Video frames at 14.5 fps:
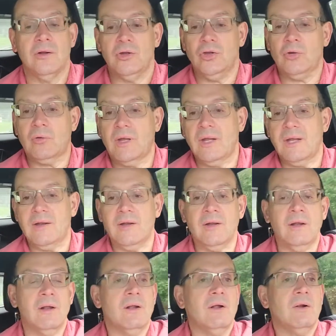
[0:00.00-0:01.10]
You can
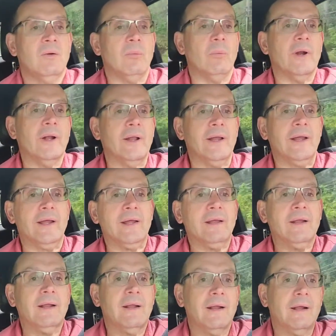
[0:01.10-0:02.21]
really,
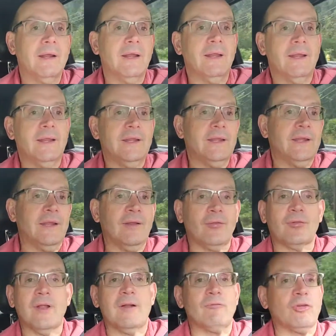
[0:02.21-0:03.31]

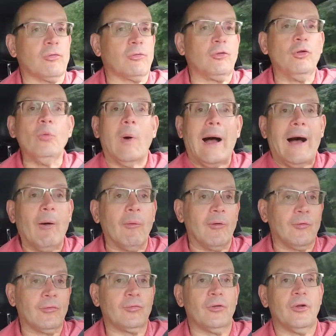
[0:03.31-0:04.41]
instead of just 2
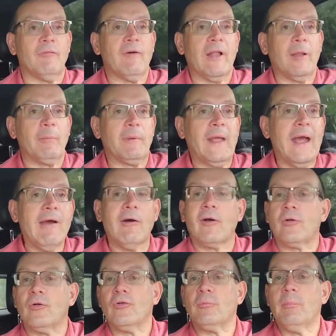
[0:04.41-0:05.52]
hours to develop
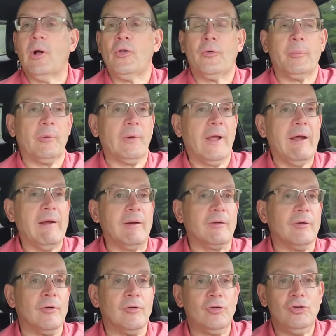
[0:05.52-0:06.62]
characters, multiple
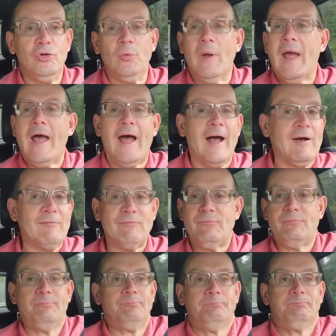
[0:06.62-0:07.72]
characters, you have
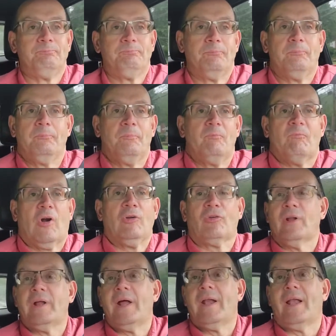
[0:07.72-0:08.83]

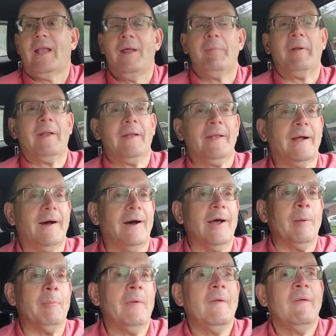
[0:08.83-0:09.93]
virtually unlimited
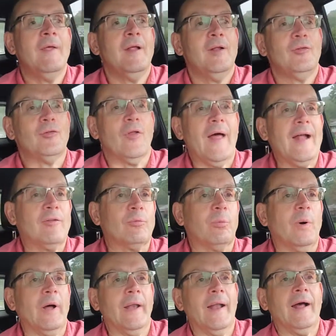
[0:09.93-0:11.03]
time. So that's
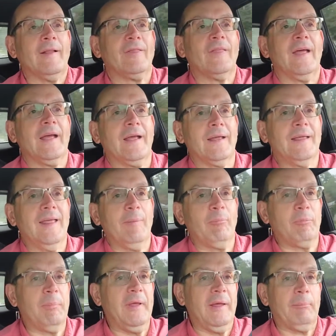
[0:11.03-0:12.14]
what I think
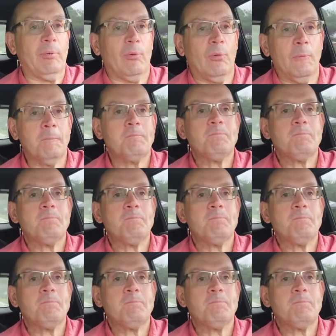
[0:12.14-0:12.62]
keeps people.